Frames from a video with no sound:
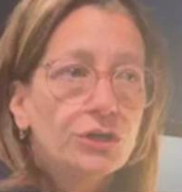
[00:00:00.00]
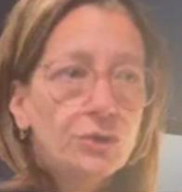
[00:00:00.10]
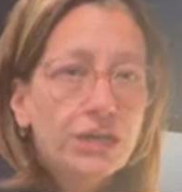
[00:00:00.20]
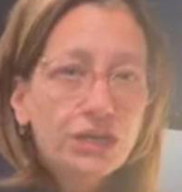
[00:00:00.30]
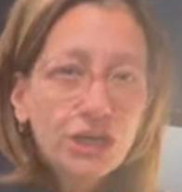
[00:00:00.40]

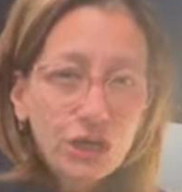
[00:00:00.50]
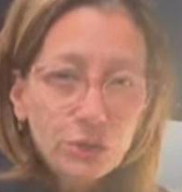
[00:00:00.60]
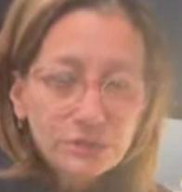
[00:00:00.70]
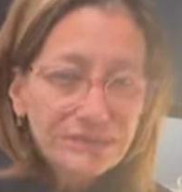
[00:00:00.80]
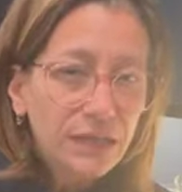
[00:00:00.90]
You can
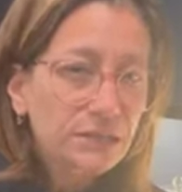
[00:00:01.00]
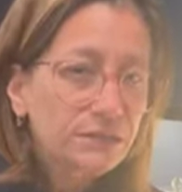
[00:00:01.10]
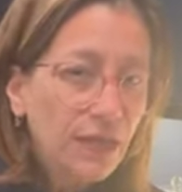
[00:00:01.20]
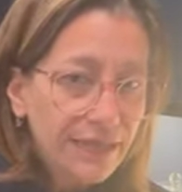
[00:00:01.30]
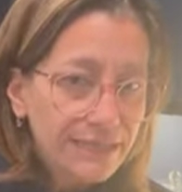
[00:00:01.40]
use a
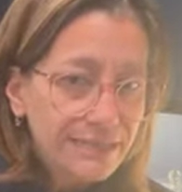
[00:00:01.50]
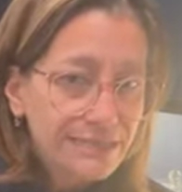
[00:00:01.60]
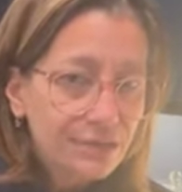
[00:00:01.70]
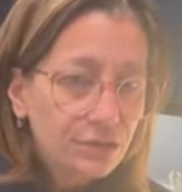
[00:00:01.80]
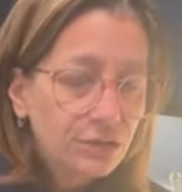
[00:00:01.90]

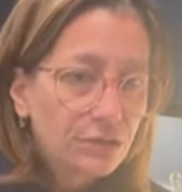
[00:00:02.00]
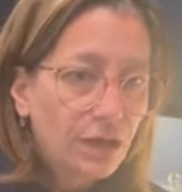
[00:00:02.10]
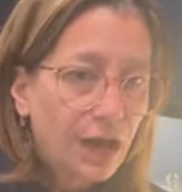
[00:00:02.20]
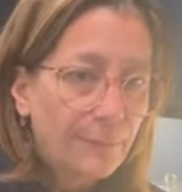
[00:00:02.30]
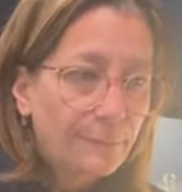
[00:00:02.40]
light
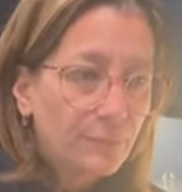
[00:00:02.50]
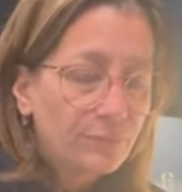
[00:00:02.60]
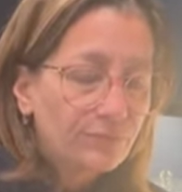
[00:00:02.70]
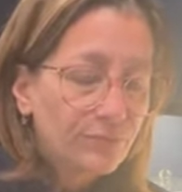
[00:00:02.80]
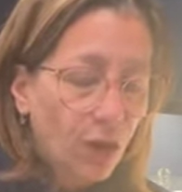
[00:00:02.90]

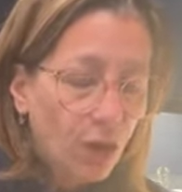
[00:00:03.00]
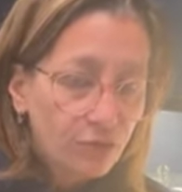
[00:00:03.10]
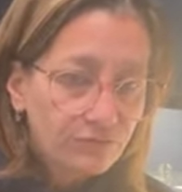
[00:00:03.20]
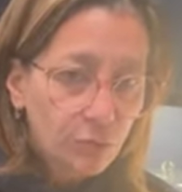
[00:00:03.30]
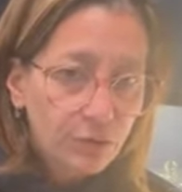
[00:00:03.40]

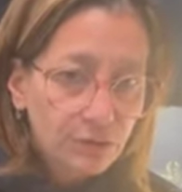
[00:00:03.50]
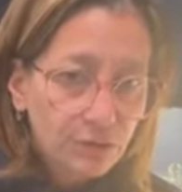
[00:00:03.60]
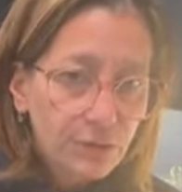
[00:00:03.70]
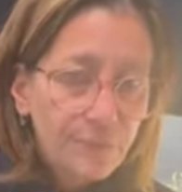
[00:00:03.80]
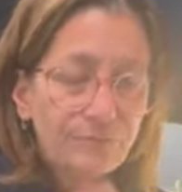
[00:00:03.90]
olive
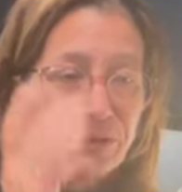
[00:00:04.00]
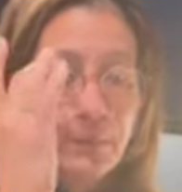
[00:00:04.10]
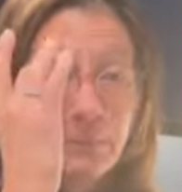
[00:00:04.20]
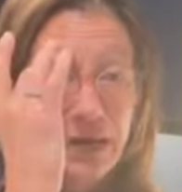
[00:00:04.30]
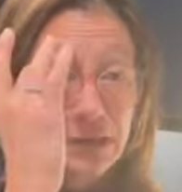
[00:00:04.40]
oil,
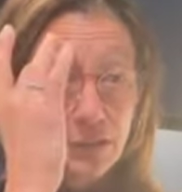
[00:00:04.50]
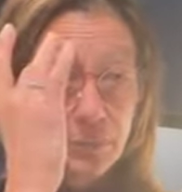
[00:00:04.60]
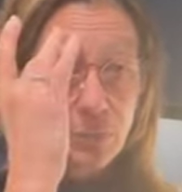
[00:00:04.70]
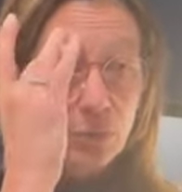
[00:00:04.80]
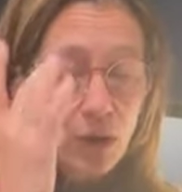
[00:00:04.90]

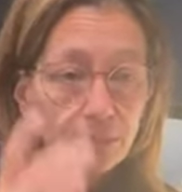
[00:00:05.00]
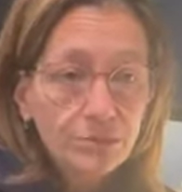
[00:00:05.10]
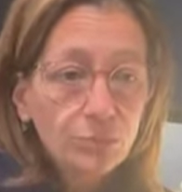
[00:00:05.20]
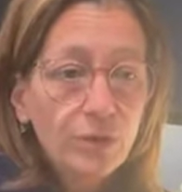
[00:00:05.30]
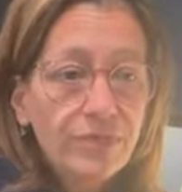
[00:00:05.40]
but the
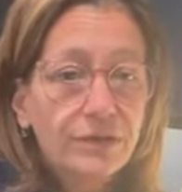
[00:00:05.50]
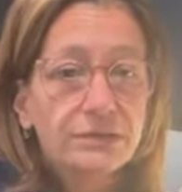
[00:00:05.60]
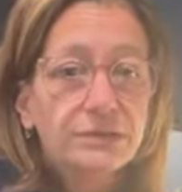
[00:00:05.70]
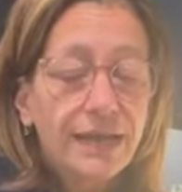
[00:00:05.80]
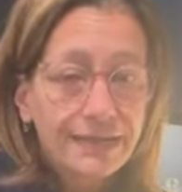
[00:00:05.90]
problem with
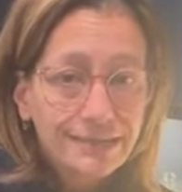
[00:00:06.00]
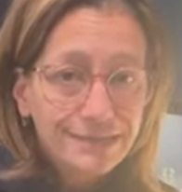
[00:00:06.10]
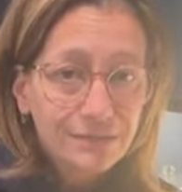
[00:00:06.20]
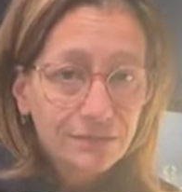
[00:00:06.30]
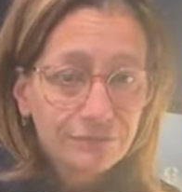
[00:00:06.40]
the
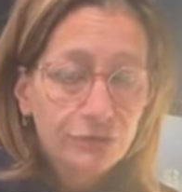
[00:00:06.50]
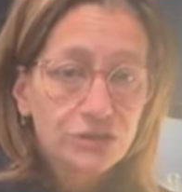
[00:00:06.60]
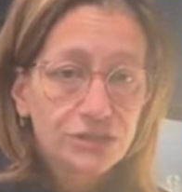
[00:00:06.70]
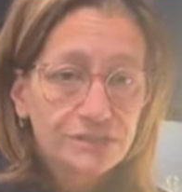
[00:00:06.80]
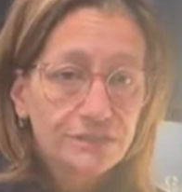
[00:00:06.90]
light
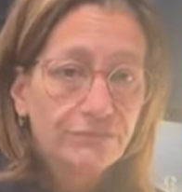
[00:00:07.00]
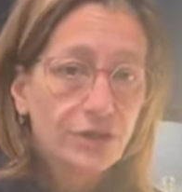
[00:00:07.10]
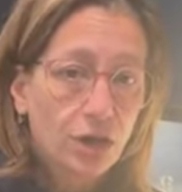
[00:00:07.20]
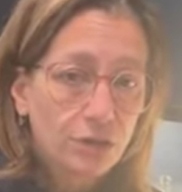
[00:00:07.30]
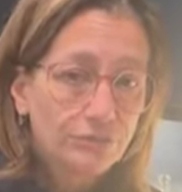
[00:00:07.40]
versions
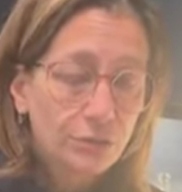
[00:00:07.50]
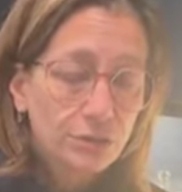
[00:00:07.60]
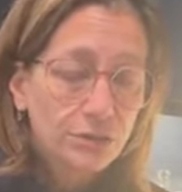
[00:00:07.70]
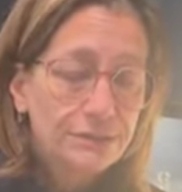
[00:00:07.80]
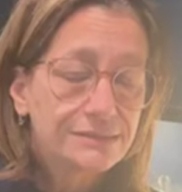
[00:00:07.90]
of the olive
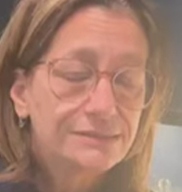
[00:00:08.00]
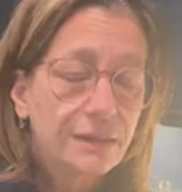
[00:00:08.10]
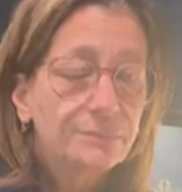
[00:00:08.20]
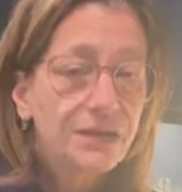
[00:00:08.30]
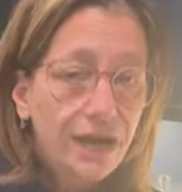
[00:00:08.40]
oil is
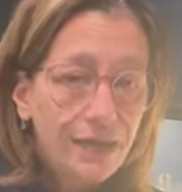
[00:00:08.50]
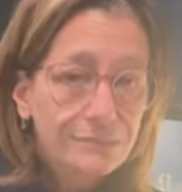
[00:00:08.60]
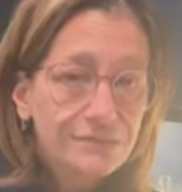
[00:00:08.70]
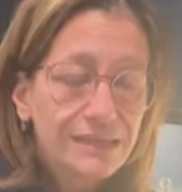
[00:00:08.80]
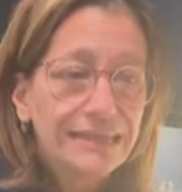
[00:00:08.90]

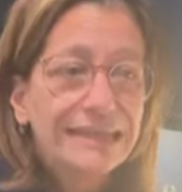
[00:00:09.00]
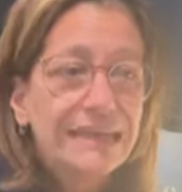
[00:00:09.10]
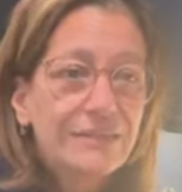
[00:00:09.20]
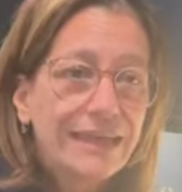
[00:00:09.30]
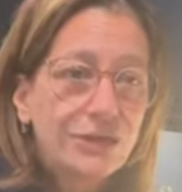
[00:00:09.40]
sometimes
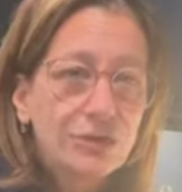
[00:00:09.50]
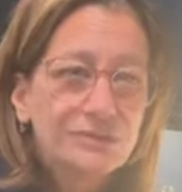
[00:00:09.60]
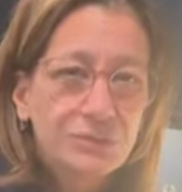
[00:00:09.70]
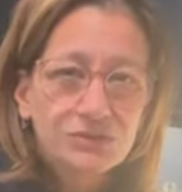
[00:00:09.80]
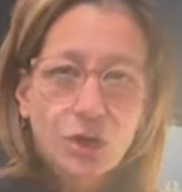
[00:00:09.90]
they
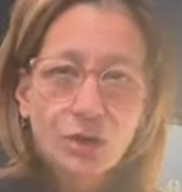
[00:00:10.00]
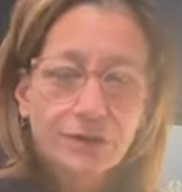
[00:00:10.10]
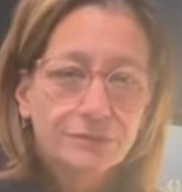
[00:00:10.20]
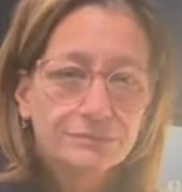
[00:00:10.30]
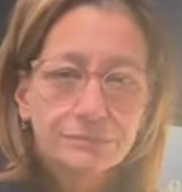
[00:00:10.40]
use what's
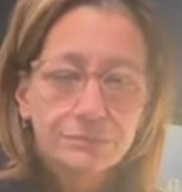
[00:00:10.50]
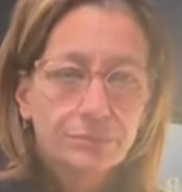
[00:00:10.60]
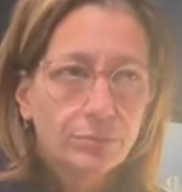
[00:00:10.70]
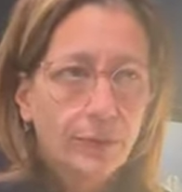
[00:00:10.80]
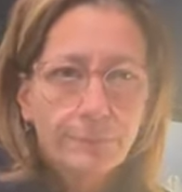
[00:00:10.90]
called a
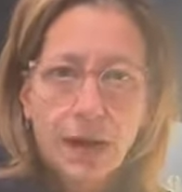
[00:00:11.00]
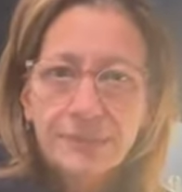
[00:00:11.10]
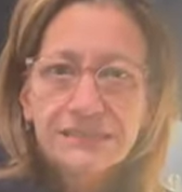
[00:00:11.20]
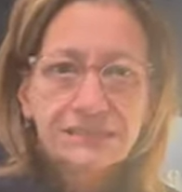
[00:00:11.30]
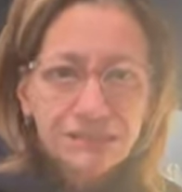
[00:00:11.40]

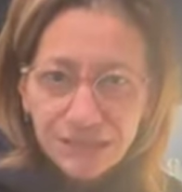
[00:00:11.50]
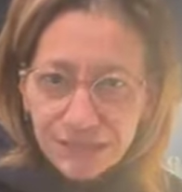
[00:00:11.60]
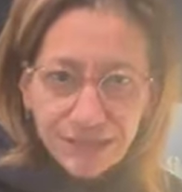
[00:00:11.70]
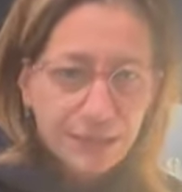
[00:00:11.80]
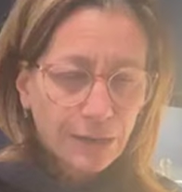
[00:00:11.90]
pomace,
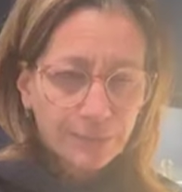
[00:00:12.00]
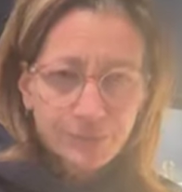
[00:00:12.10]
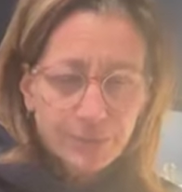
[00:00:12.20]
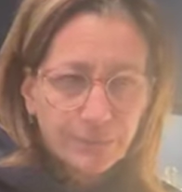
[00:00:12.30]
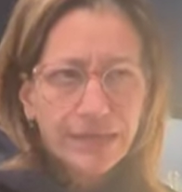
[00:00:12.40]
like a
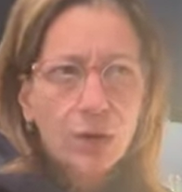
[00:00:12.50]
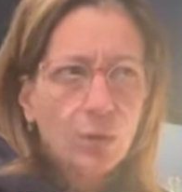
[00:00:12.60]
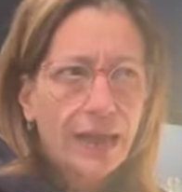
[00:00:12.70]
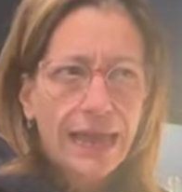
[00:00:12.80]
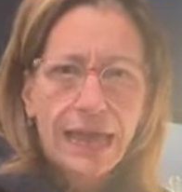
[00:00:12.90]

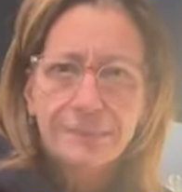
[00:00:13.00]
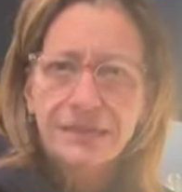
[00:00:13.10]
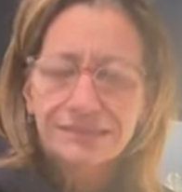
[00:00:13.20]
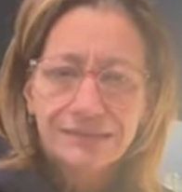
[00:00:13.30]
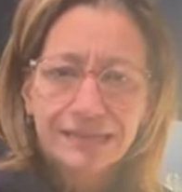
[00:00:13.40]

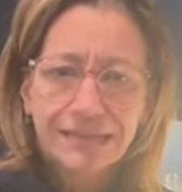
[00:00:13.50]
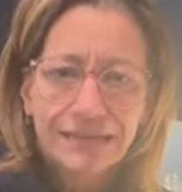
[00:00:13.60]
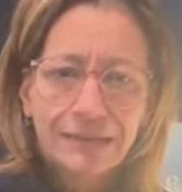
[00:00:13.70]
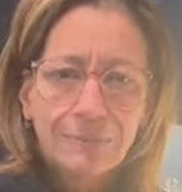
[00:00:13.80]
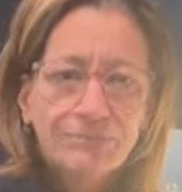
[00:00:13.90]

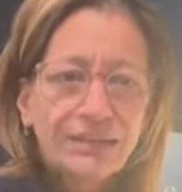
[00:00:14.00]
P-O-M-A-C-E.